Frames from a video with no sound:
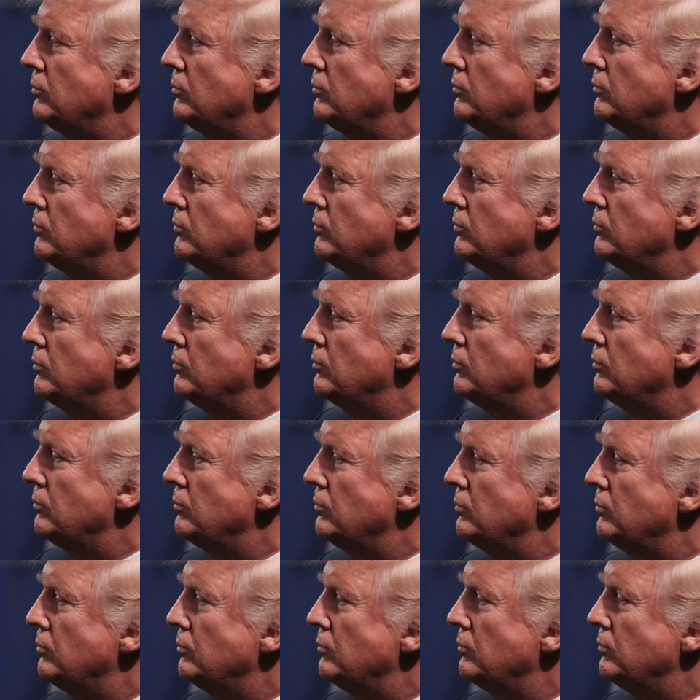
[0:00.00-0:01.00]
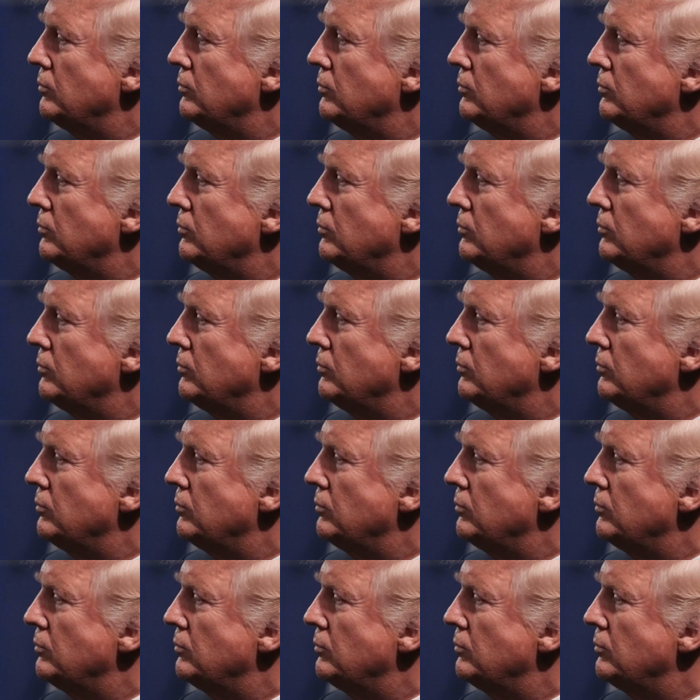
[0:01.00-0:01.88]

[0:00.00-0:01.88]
Nothing is said.